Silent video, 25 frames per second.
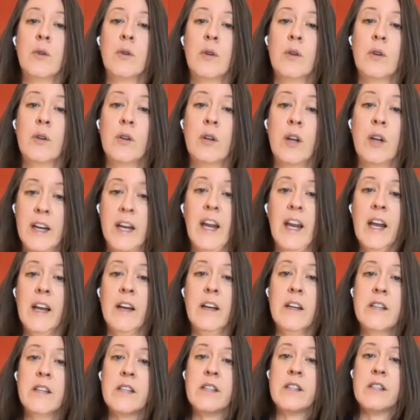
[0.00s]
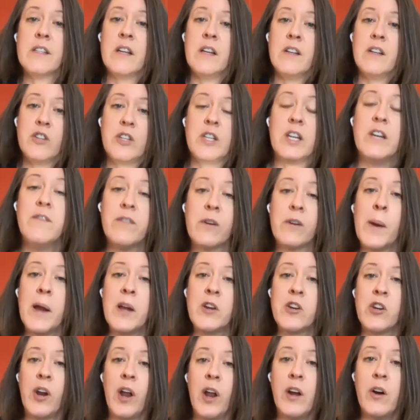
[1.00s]
again, this is just
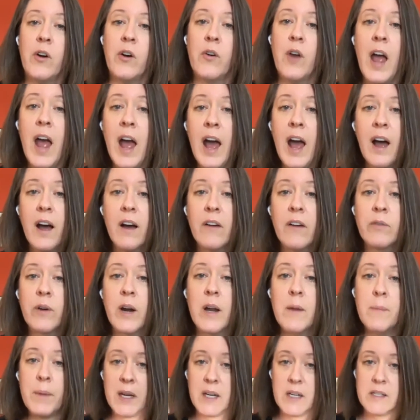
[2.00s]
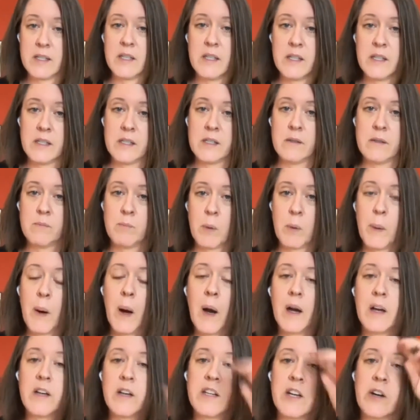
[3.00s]
information I don't have, right? Because it's
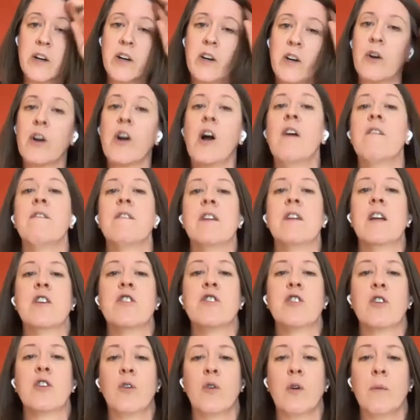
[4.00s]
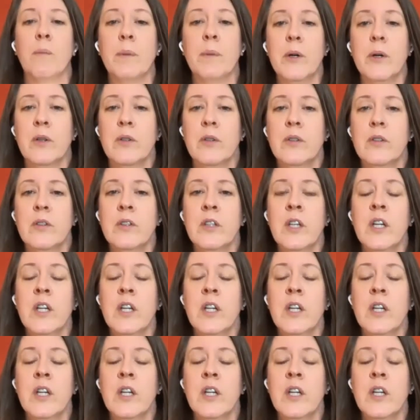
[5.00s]
proprietary or confidential or both.